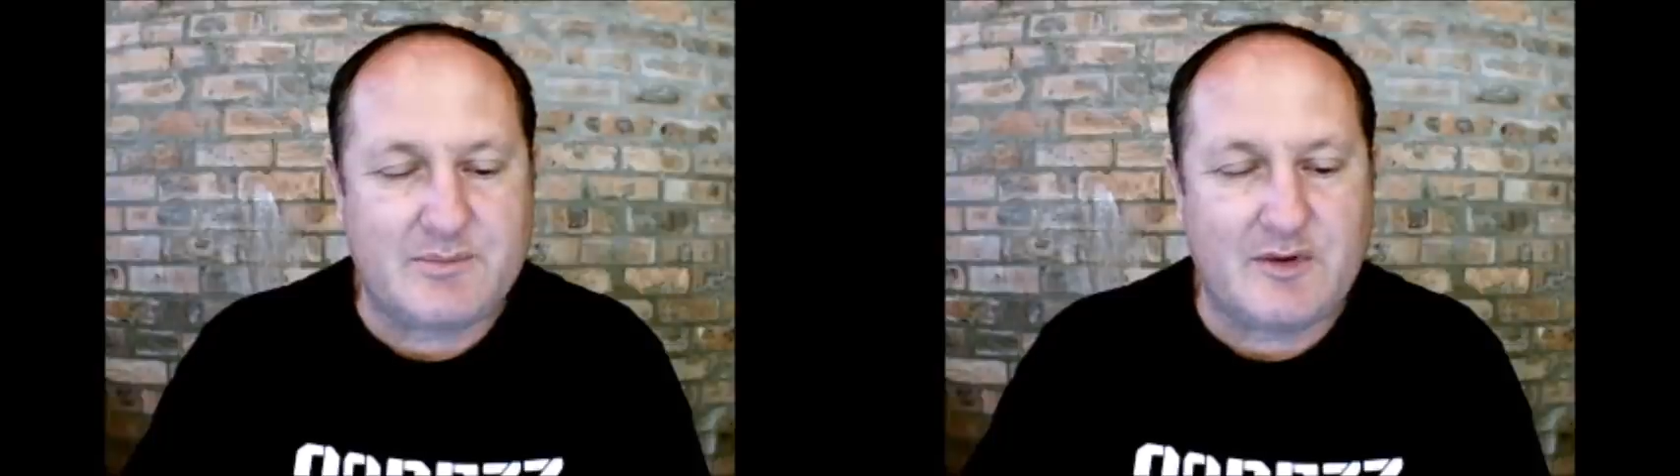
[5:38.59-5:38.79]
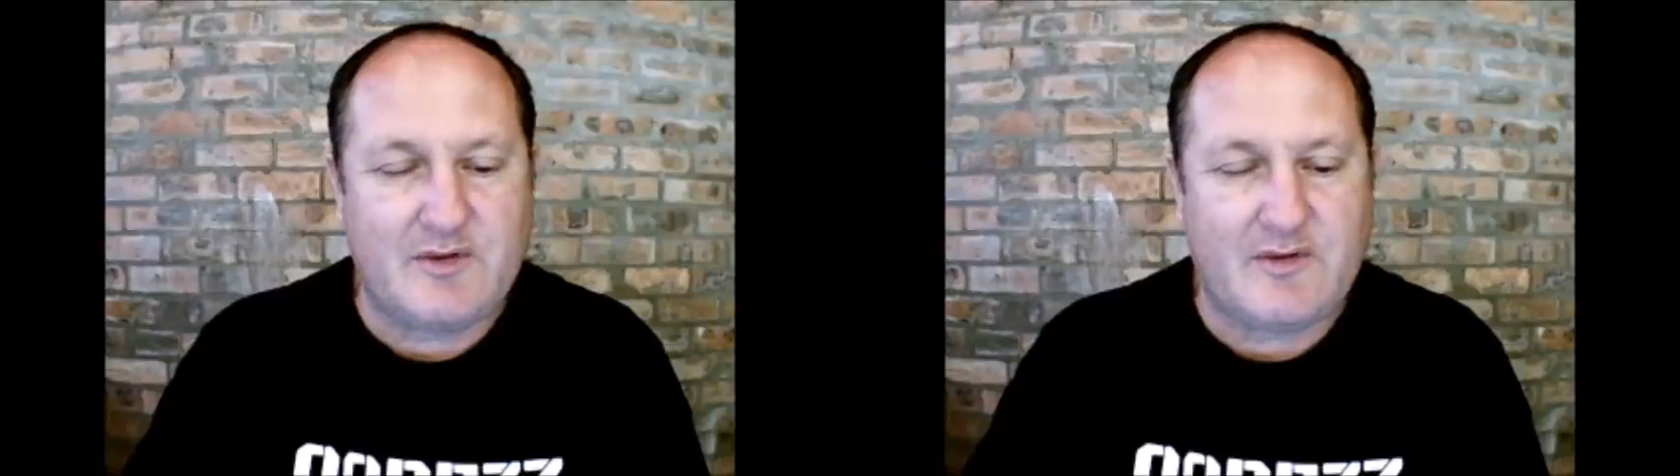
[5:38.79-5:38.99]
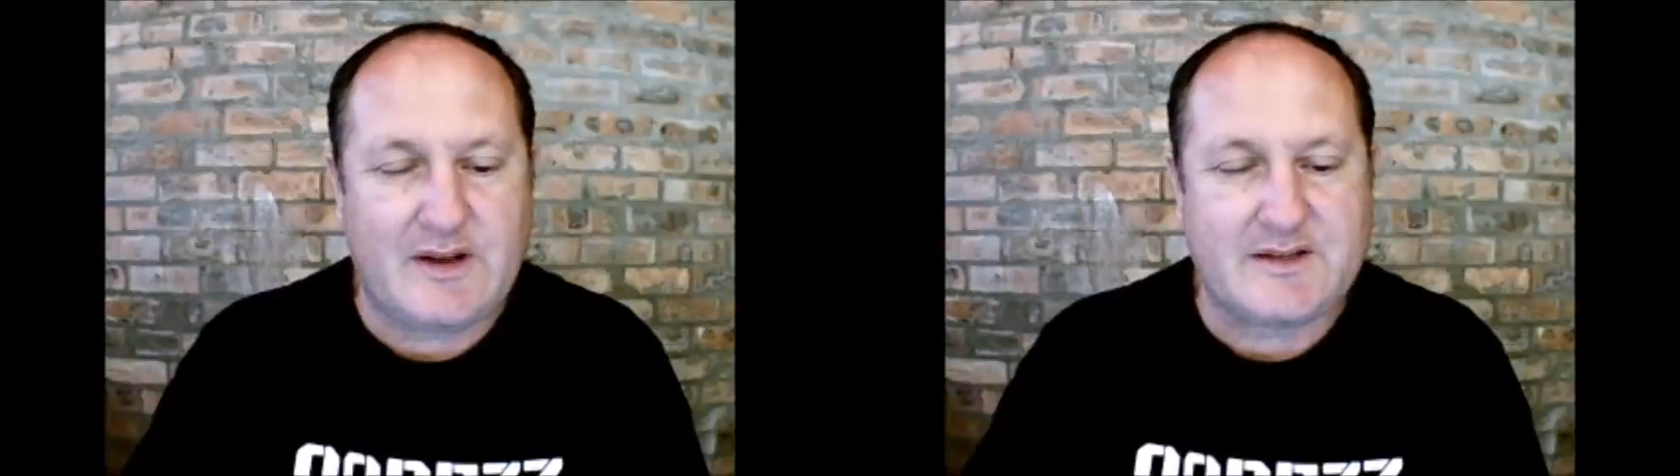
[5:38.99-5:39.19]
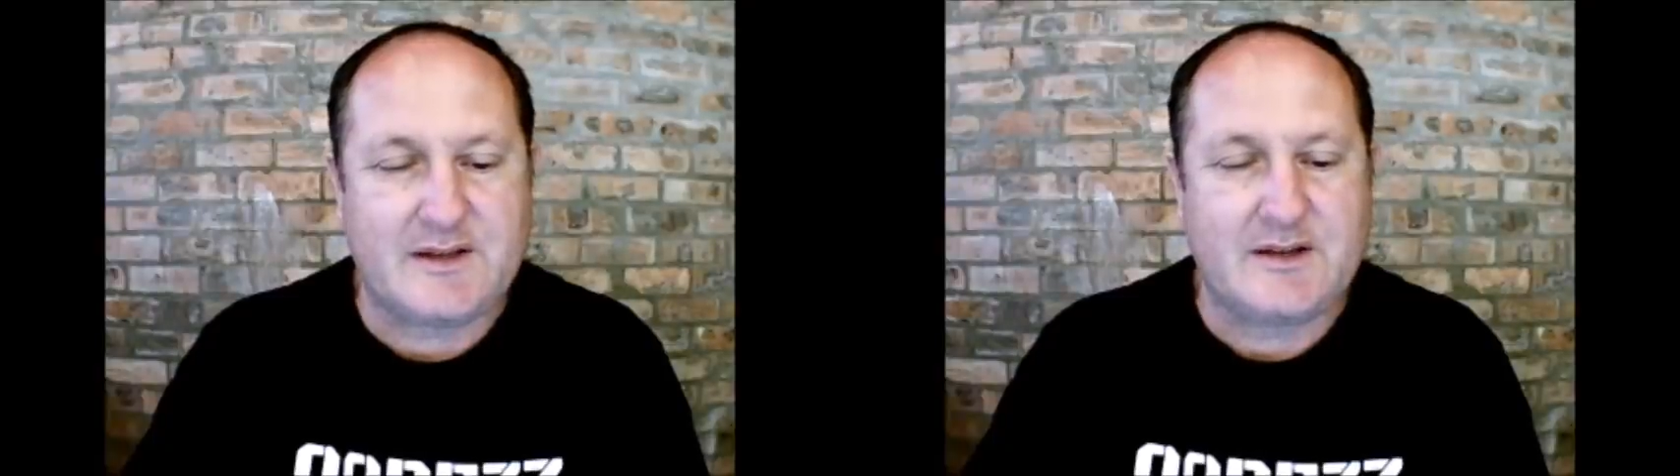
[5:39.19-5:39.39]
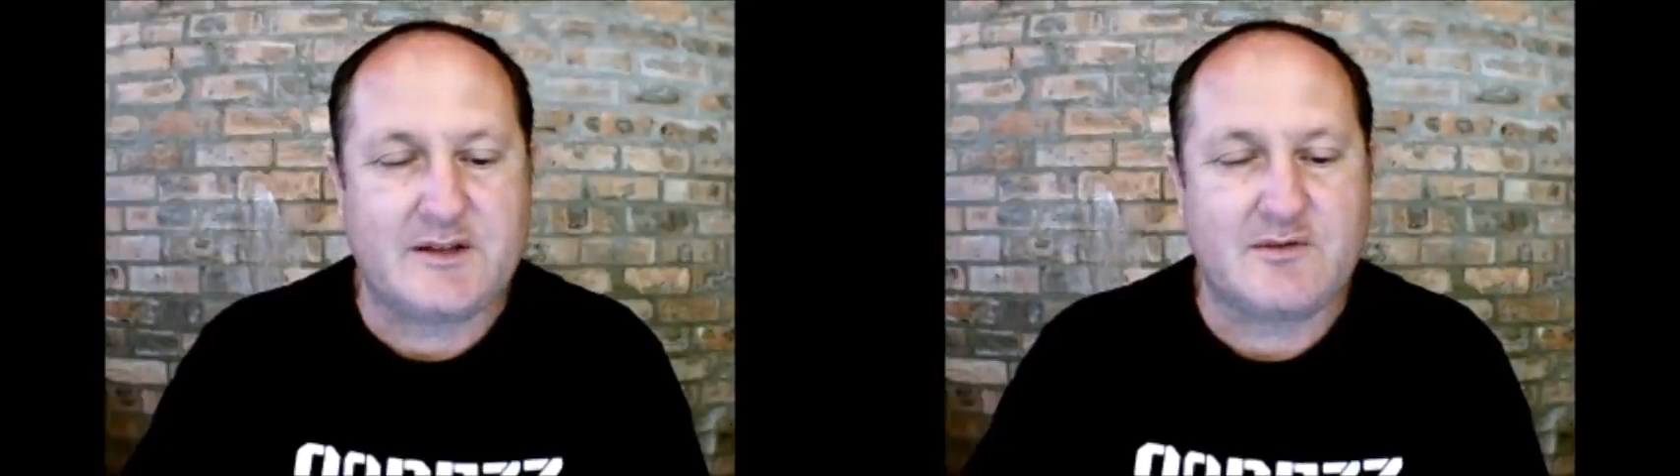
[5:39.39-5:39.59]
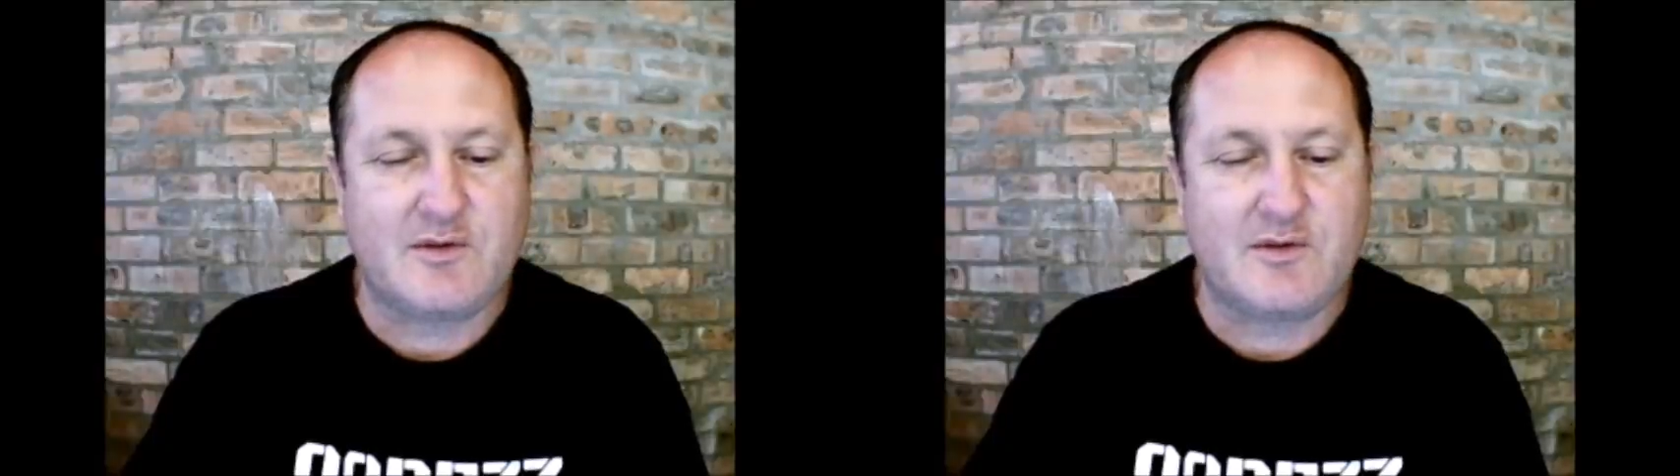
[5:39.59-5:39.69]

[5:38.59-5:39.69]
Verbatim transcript: proof of vaccinations